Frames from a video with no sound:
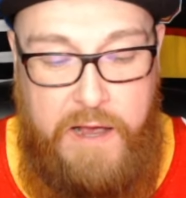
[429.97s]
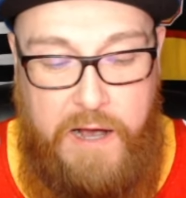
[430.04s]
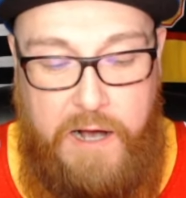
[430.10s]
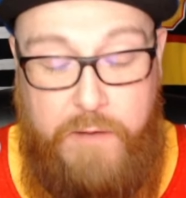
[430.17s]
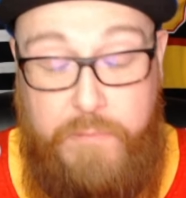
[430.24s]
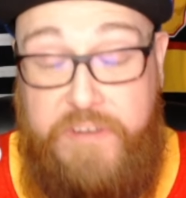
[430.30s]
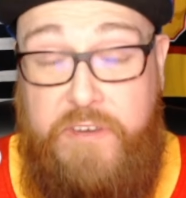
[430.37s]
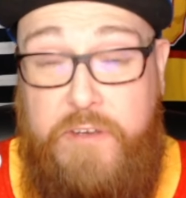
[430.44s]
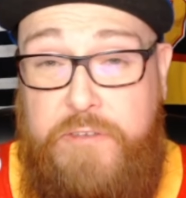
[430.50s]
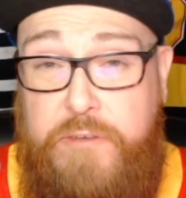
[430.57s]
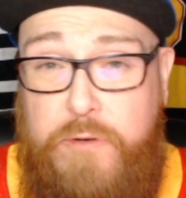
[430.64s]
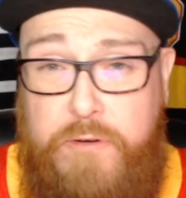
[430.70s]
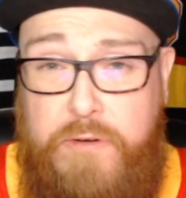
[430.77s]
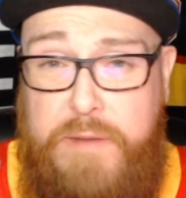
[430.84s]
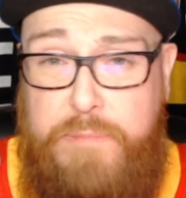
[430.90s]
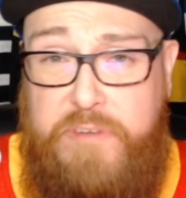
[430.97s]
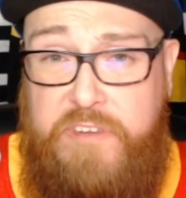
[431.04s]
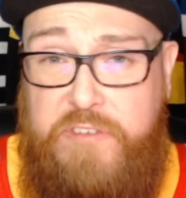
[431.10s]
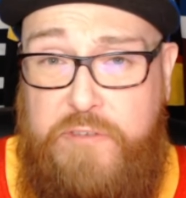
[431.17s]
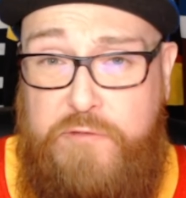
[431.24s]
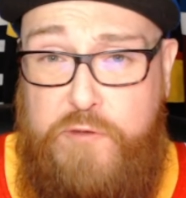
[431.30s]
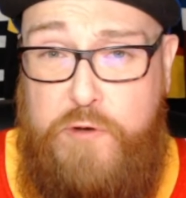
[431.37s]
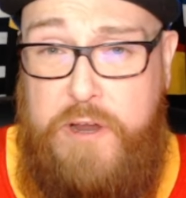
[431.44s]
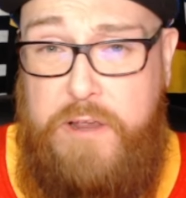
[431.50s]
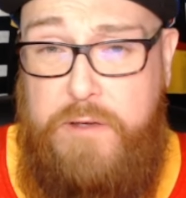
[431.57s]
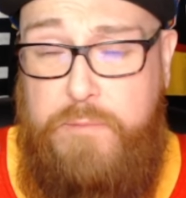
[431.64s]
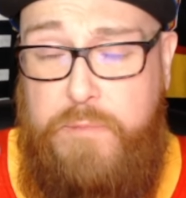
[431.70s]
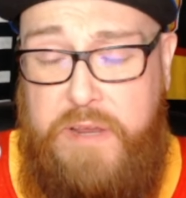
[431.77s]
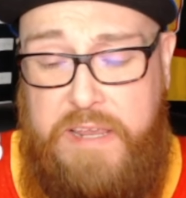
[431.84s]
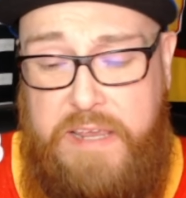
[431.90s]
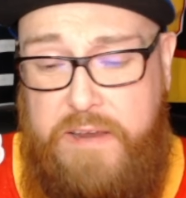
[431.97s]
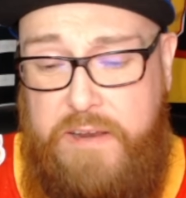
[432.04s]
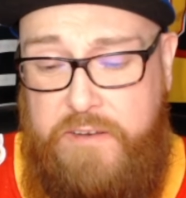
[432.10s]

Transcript: It's also a great position for him.